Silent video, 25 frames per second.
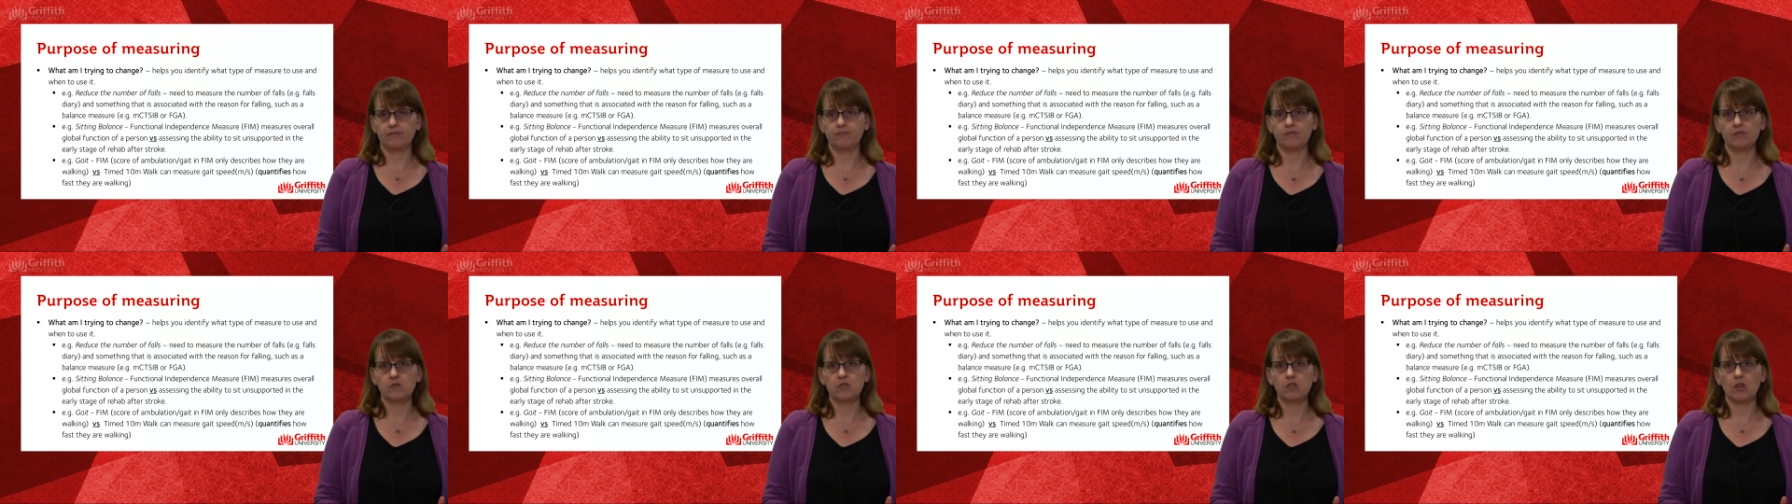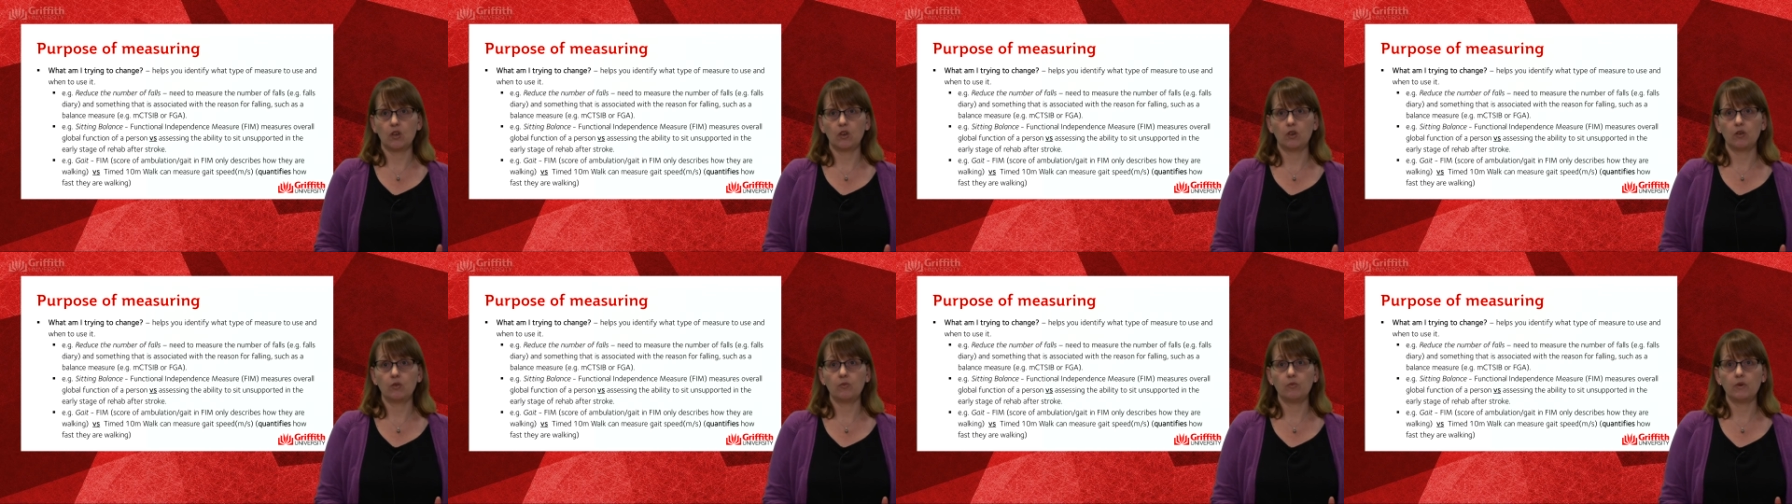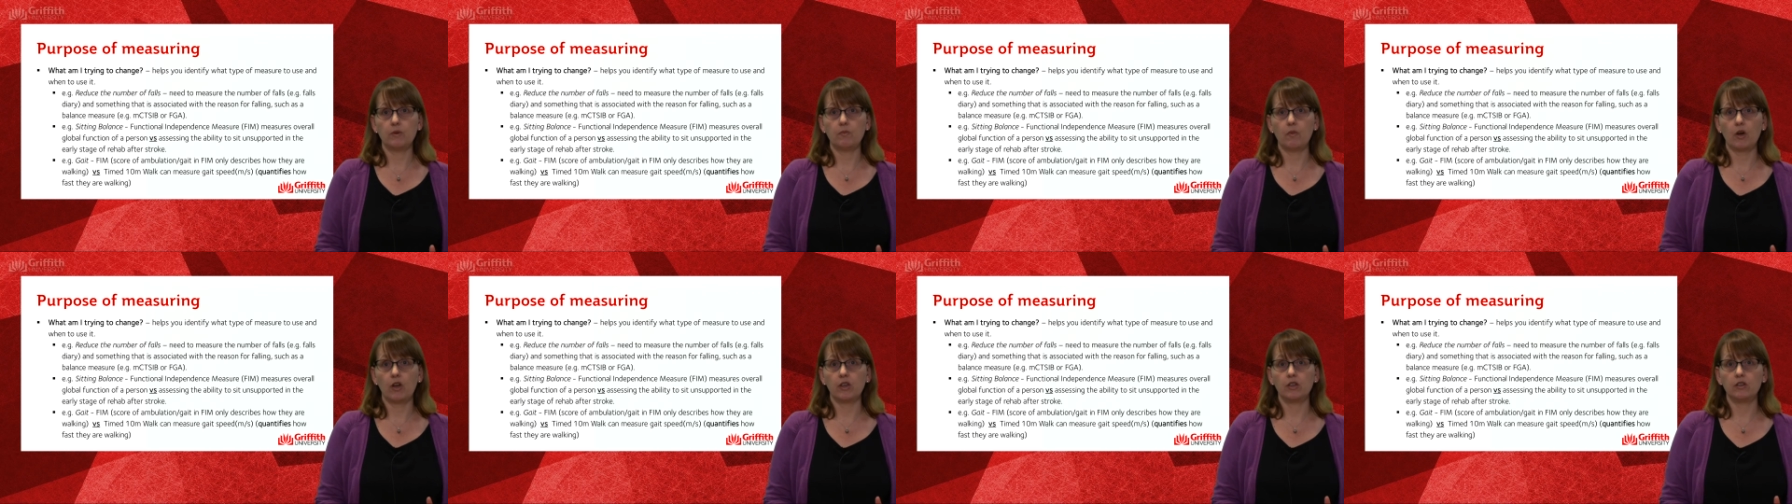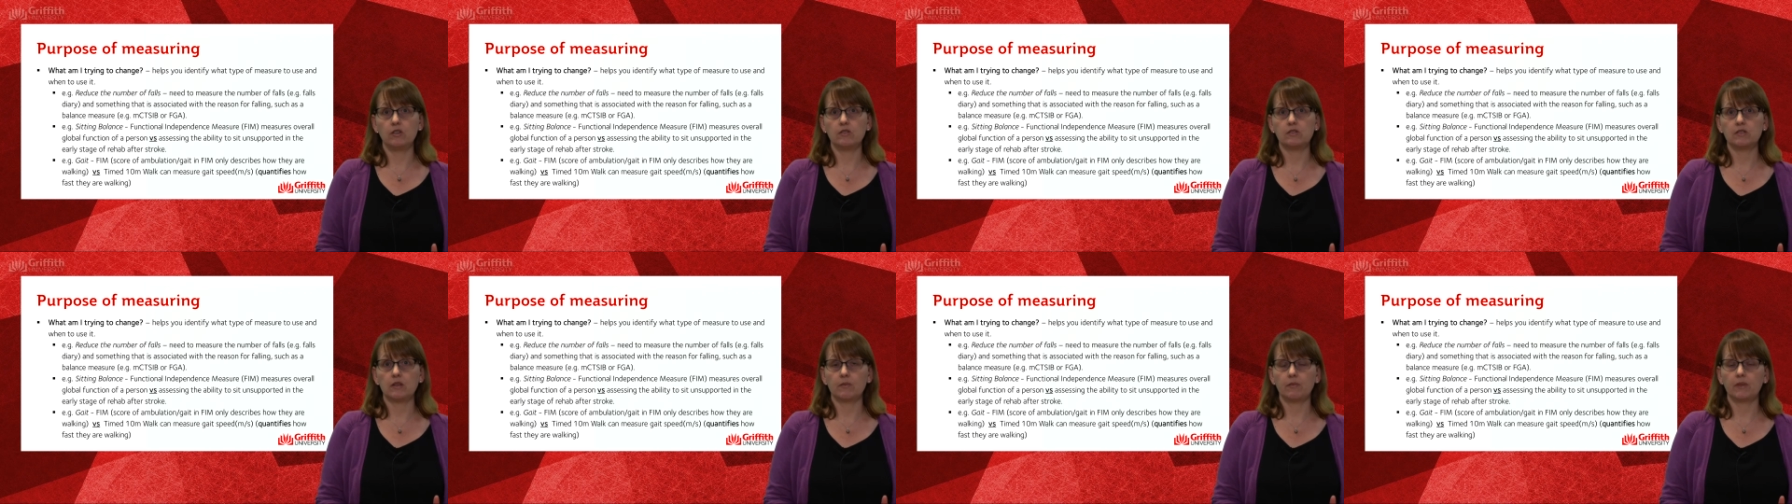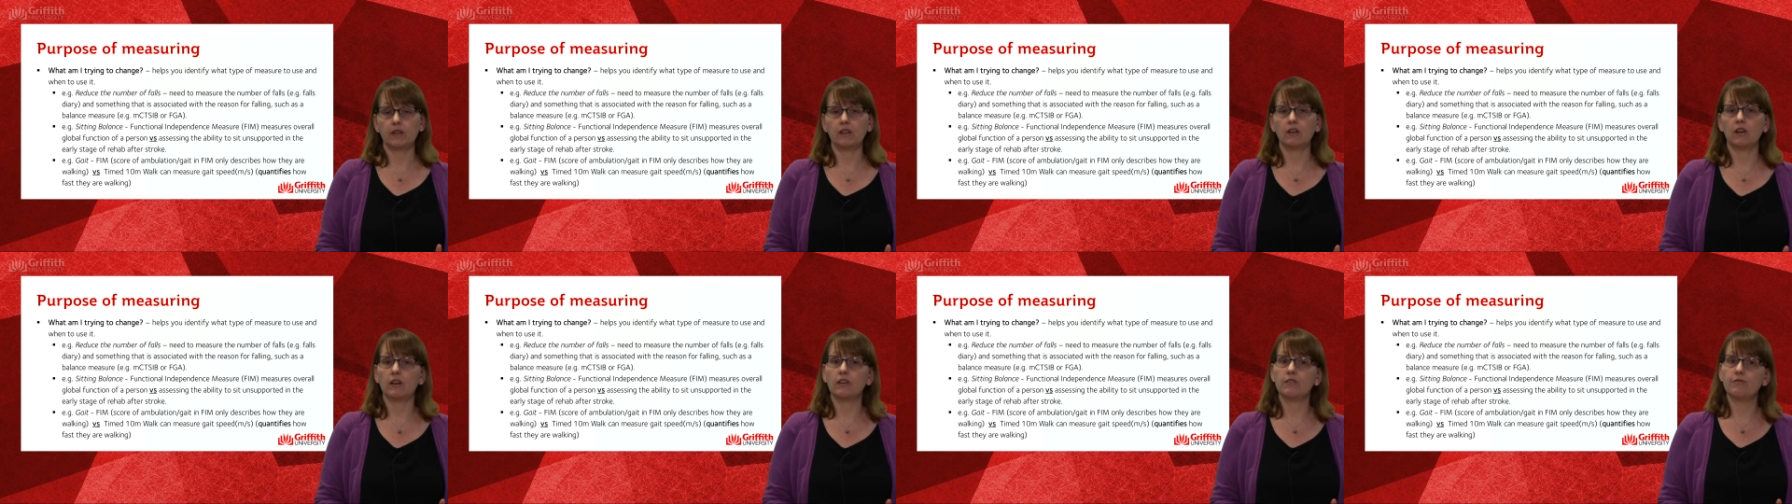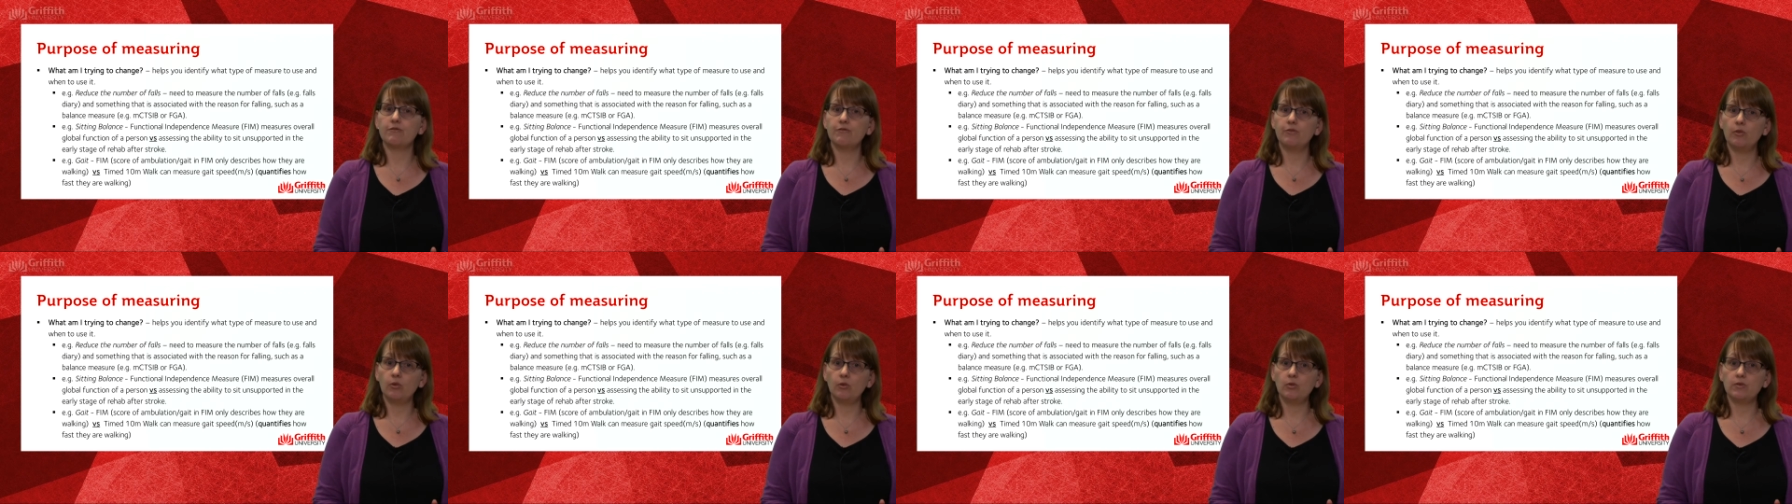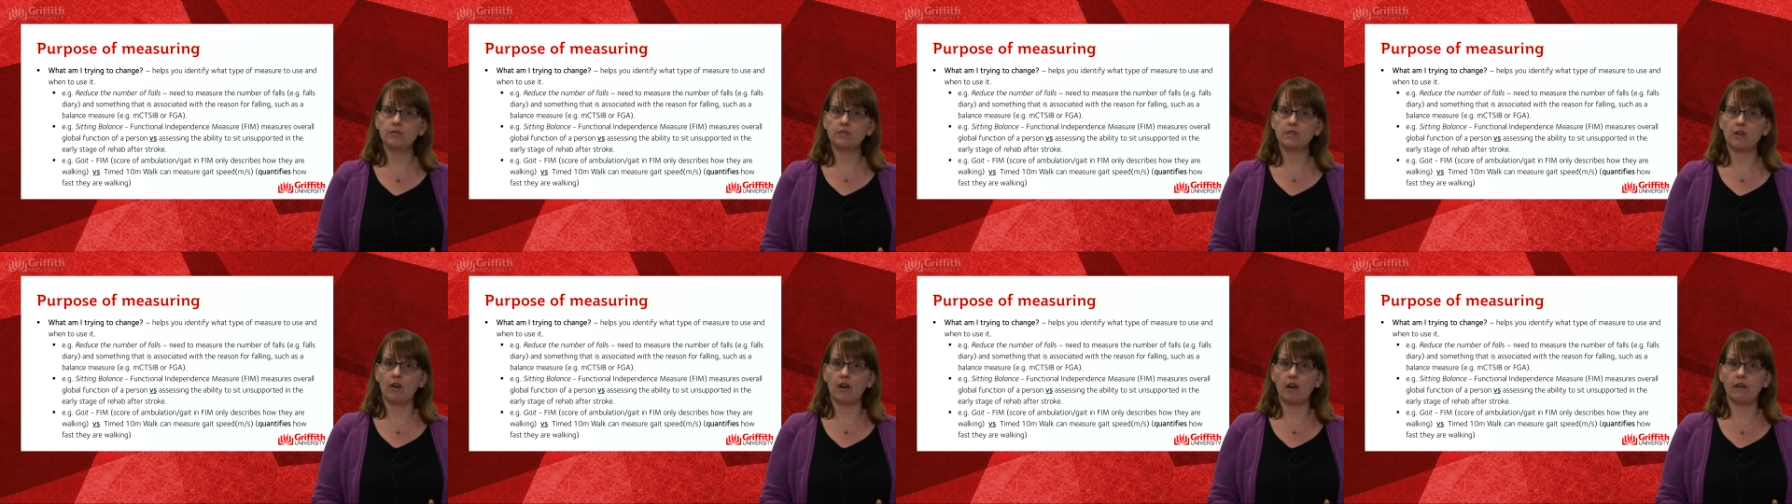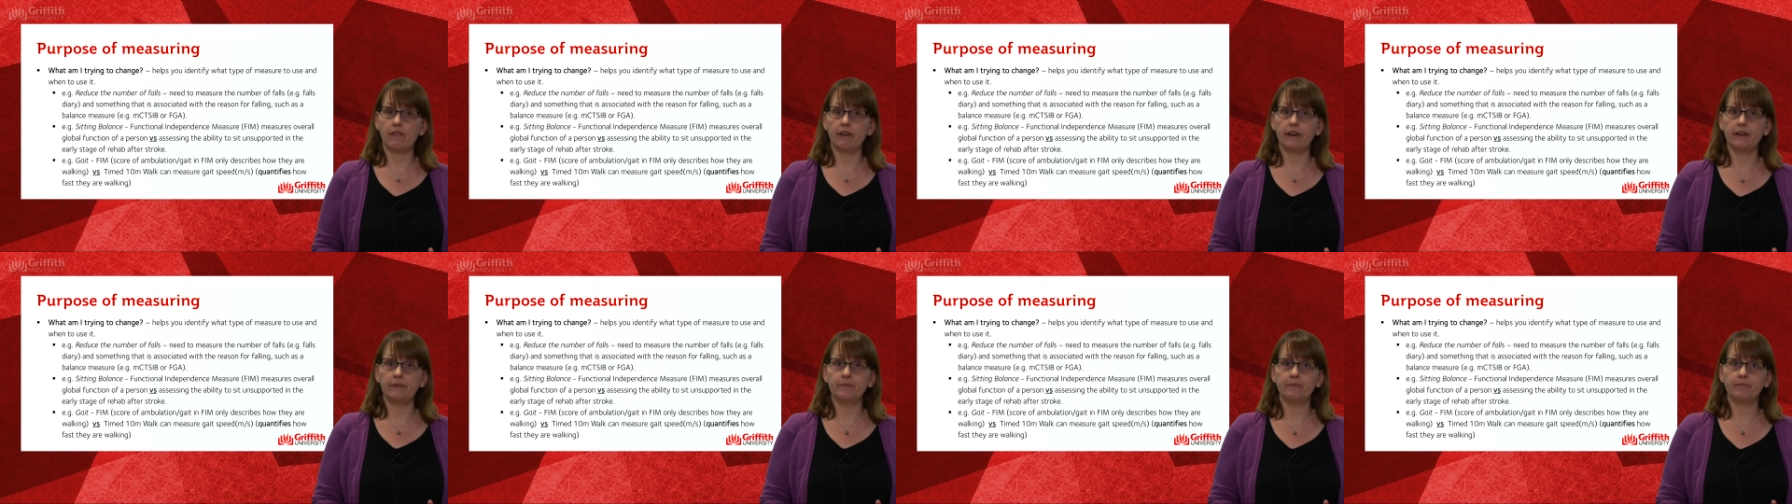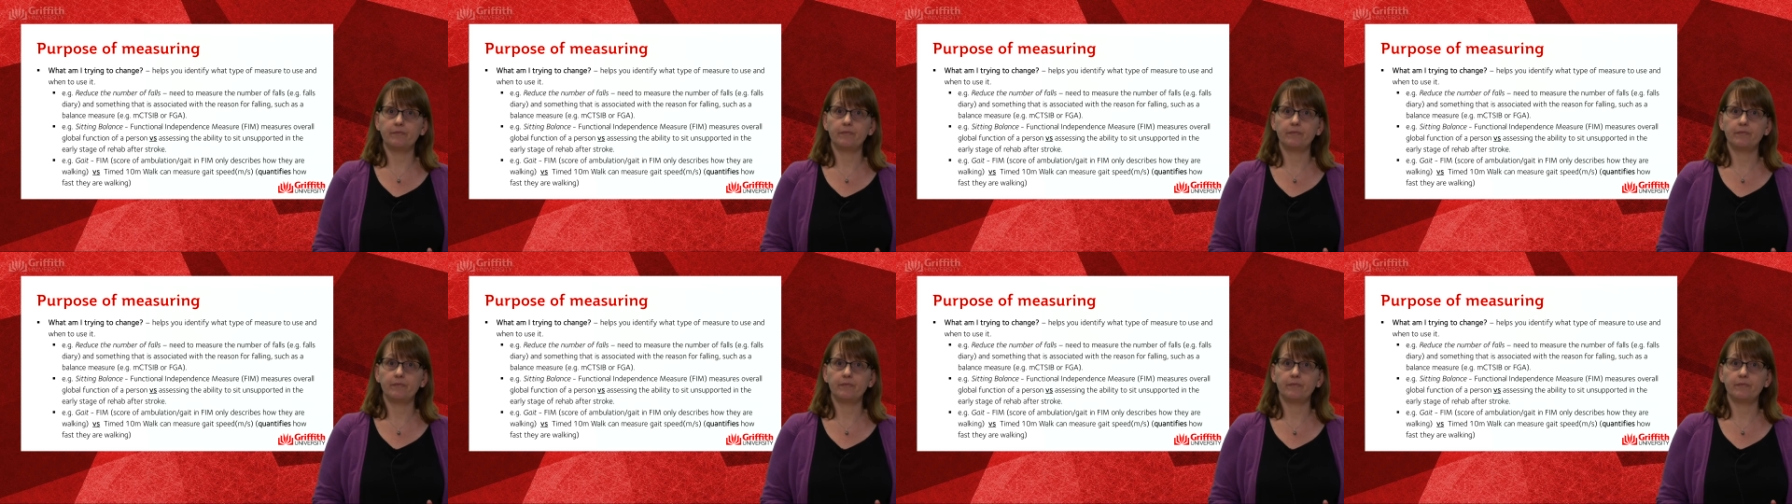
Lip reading: So we might use something like a falls diary.